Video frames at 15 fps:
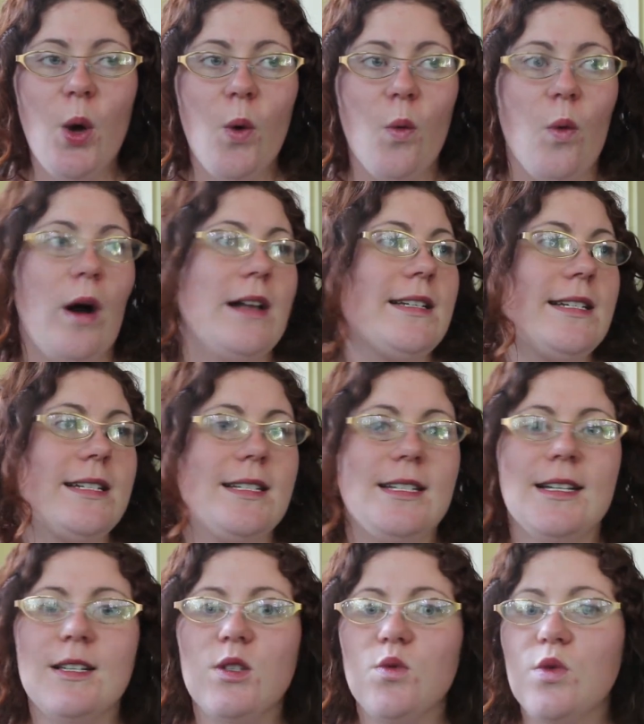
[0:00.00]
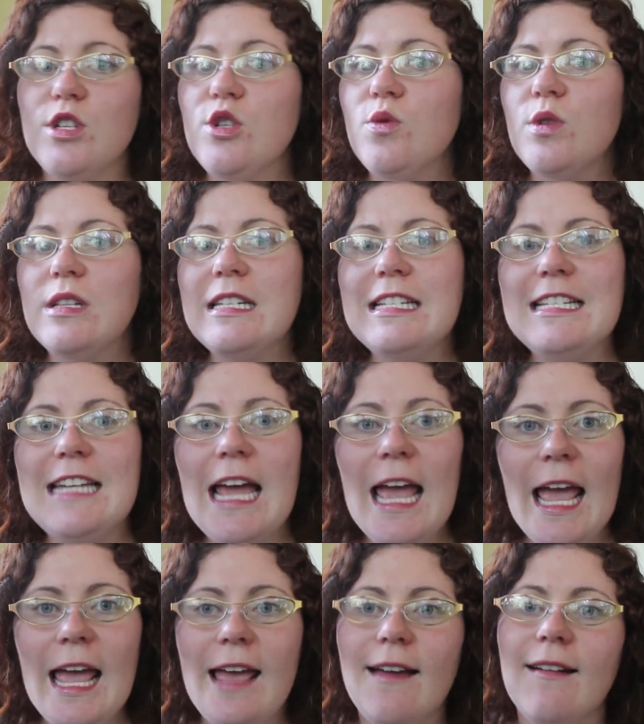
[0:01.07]
what does ritual
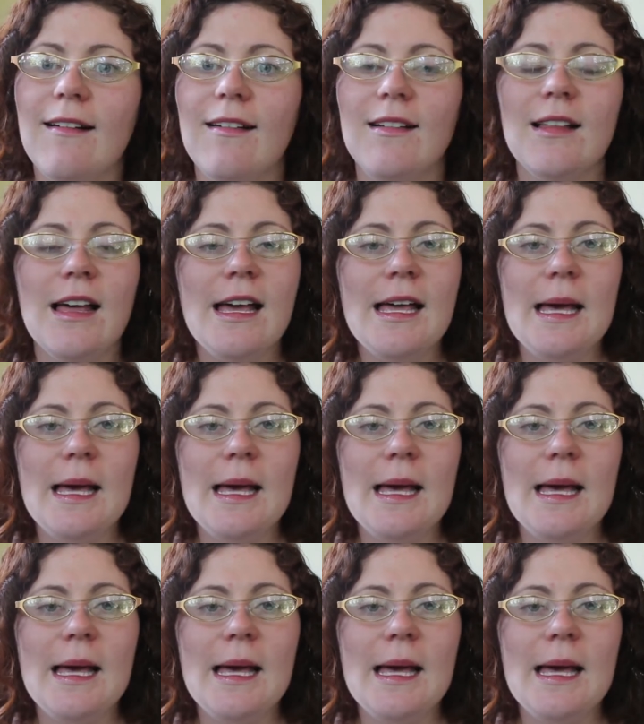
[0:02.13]
entail,